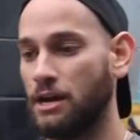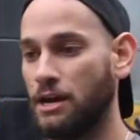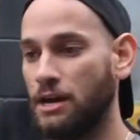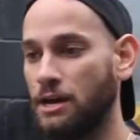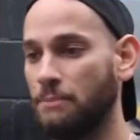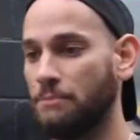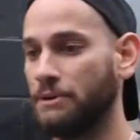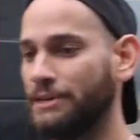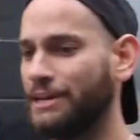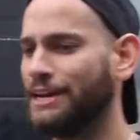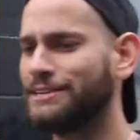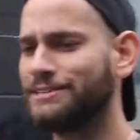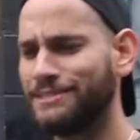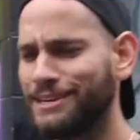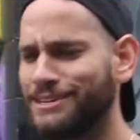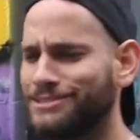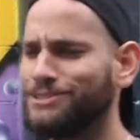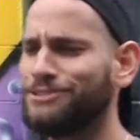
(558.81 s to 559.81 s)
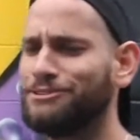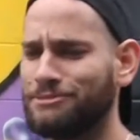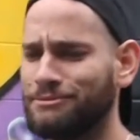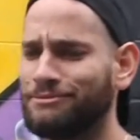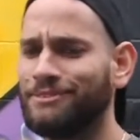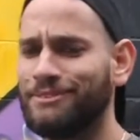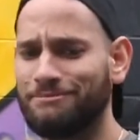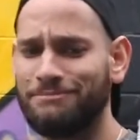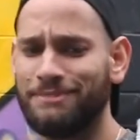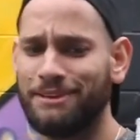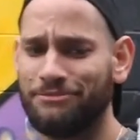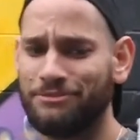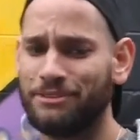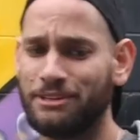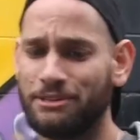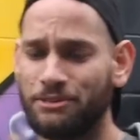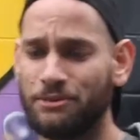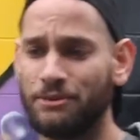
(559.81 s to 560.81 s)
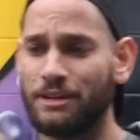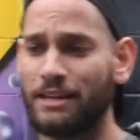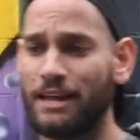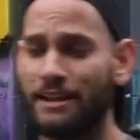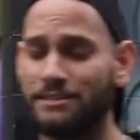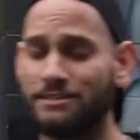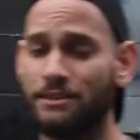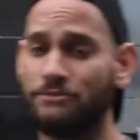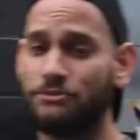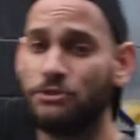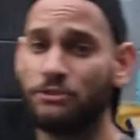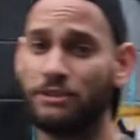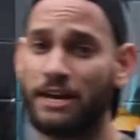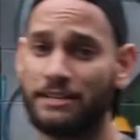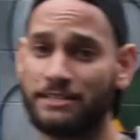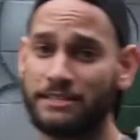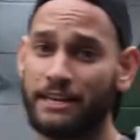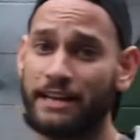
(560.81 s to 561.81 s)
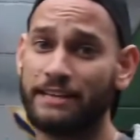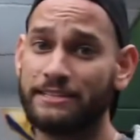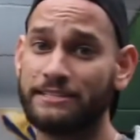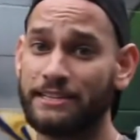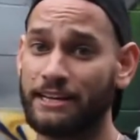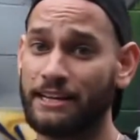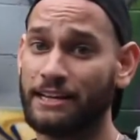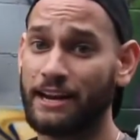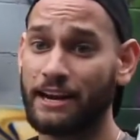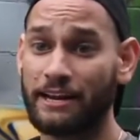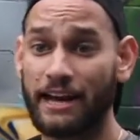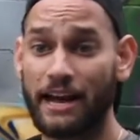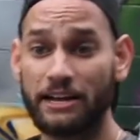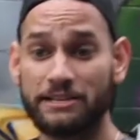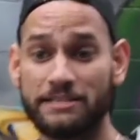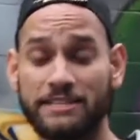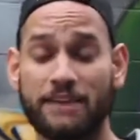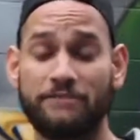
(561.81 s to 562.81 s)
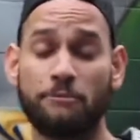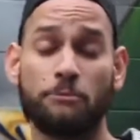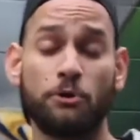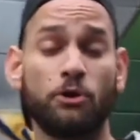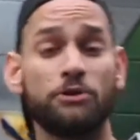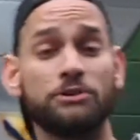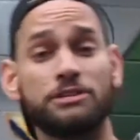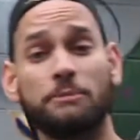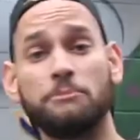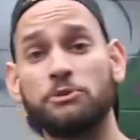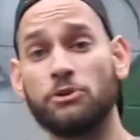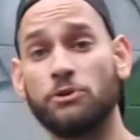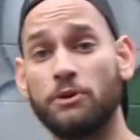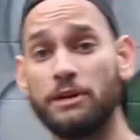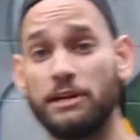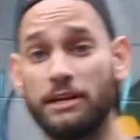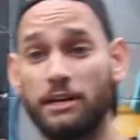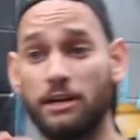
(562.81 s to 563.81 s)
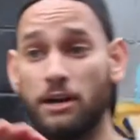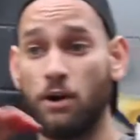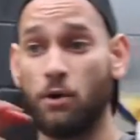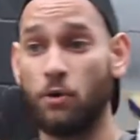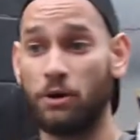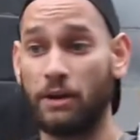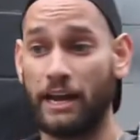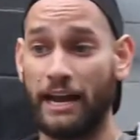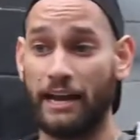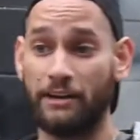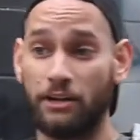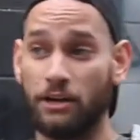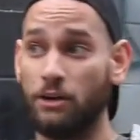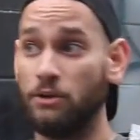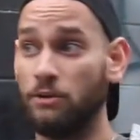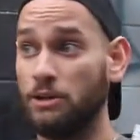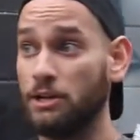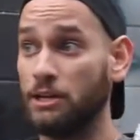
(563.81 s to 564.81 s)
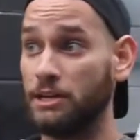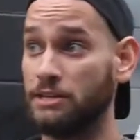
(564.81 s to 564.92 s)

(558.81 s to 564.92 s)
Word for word: Um, but yeah, stay tuned. Definitely doing a lot of stuff 2019. I got seven murals I'm doing in Orlando.